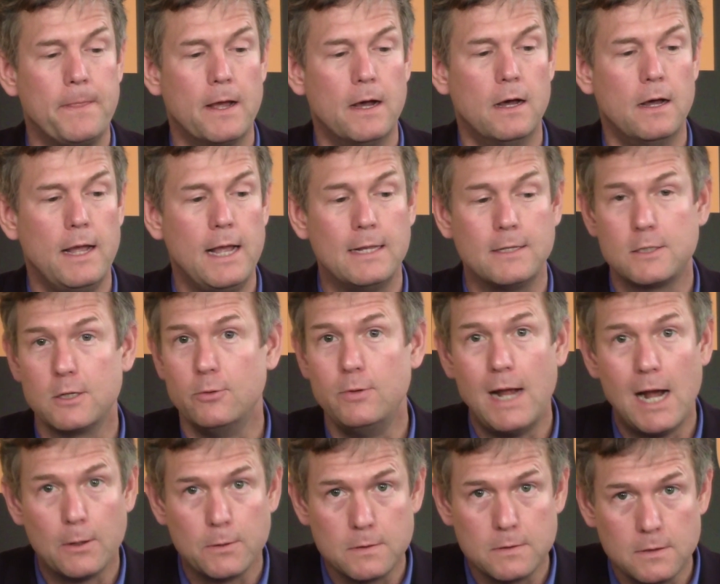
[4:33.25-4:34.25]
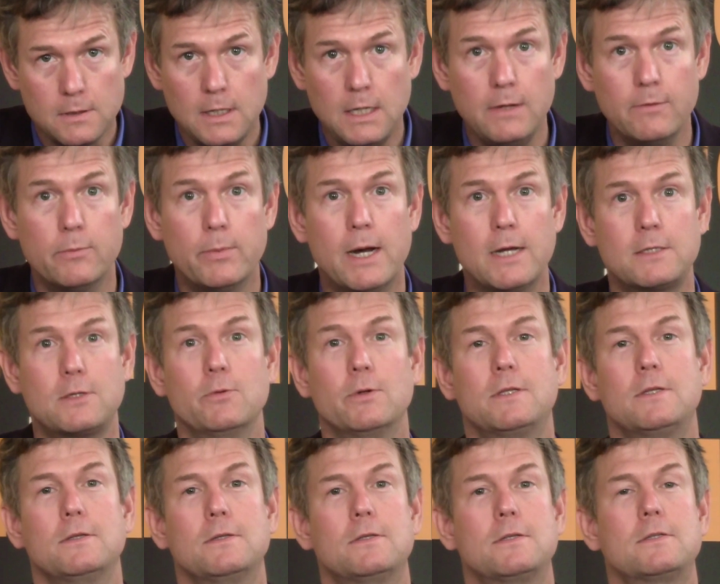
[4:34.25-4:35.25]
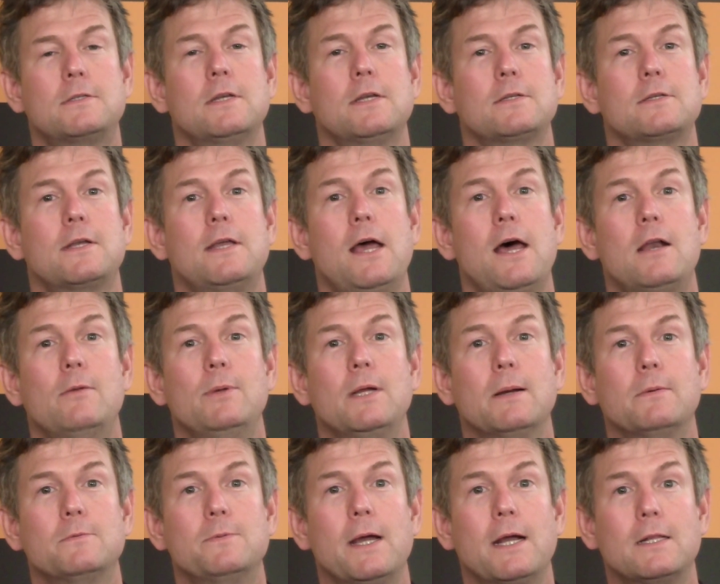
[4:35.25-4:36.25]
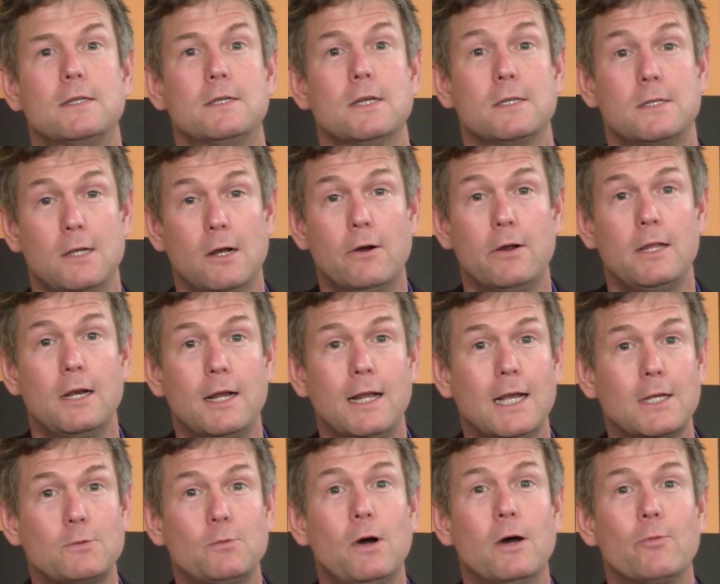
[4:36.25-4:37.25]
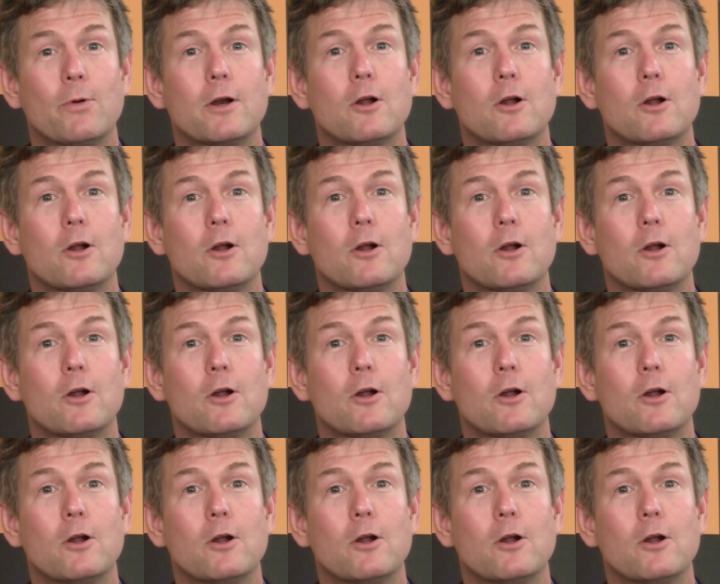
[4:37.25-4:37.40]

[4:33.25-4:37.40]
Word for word: And so now Eva Moskowitz and Success Academy comes back and says, oh, you know, guess what?